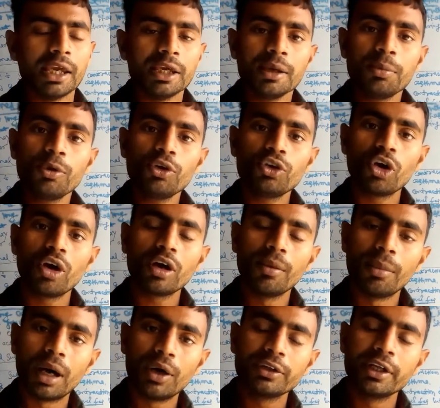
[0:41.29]
If you talk
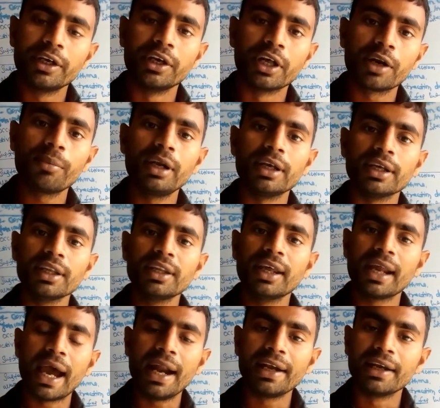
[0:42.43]
about the normally,
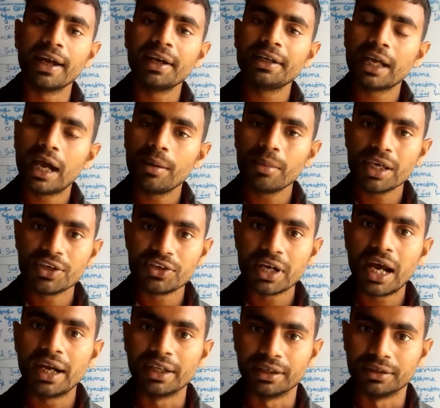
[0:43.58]
then at that time
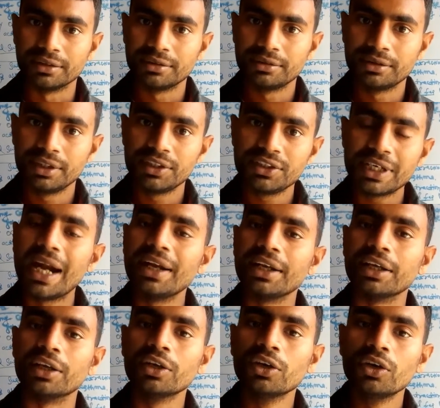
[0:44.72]

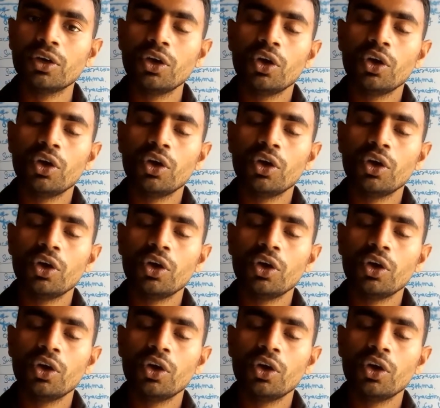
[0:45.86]
standing,